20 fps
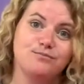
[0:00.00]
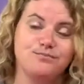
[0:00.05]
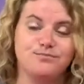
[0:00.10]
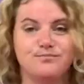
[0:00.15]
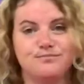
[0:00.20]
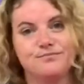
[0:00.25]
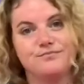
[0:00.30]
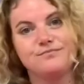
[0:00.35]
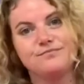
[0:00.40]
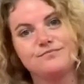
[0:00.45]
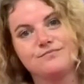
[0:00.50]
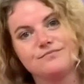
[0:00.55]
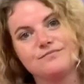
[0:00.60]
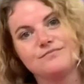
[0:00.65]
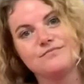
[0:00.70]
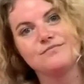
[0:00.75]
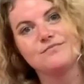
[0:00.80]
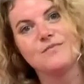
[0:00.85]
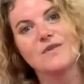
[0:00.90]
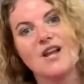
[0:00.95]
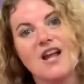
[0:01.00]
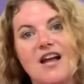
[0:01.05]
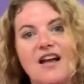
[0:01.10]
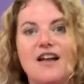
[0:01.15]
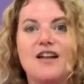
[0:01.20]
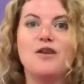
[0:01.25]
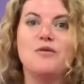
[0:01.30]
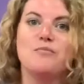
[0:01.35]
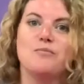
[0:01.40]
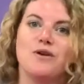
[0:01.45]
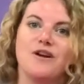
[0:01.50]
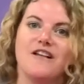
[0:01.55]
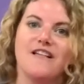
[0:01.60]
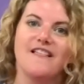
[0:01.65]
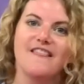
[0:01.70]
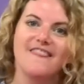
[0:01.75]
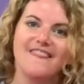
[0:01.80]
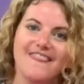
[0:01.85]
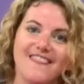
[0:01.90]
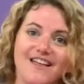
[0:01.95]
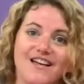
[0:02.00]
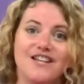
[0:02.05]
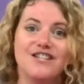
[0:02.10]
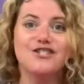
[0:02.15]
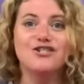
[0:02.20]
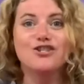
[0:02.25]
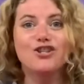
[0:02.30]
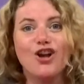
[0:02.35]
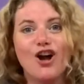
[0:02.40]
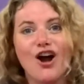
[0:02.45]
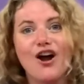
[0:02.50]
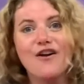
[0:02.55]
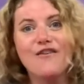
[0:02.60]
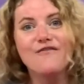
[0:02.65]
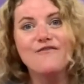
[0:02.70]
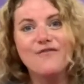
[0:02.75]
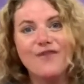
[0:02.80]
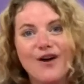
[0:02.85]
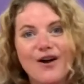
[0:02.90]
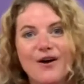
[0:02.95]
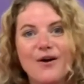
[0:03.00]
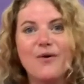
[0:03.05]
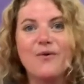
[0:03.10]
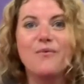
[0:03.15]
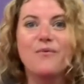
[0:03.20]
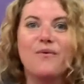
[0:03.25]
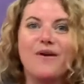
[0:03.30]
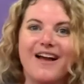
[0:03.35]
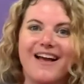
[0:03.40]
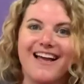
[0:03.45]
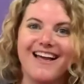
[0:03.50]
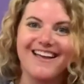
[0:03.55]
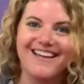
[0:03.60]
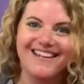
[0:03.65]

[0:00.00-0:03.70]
It's time to put the scarves away.